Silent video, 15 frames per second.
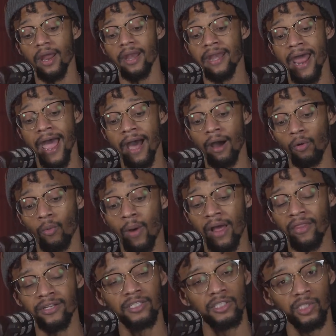Now,
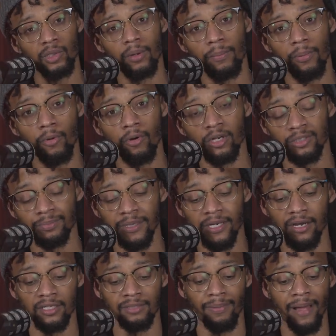why this is so important is
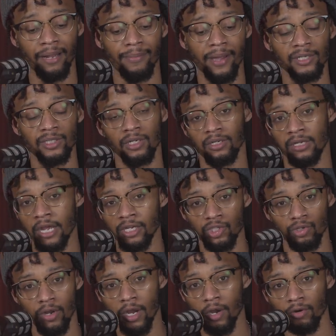because Blackmagic
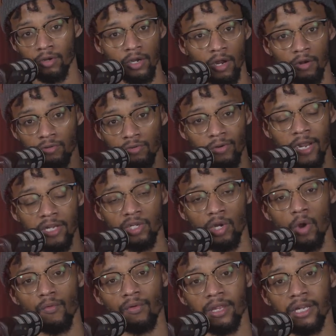yesterday or 2 days
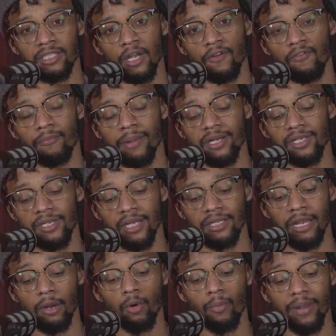ago released the information that
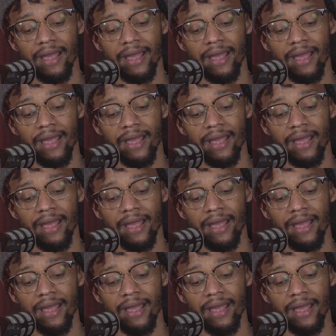they will be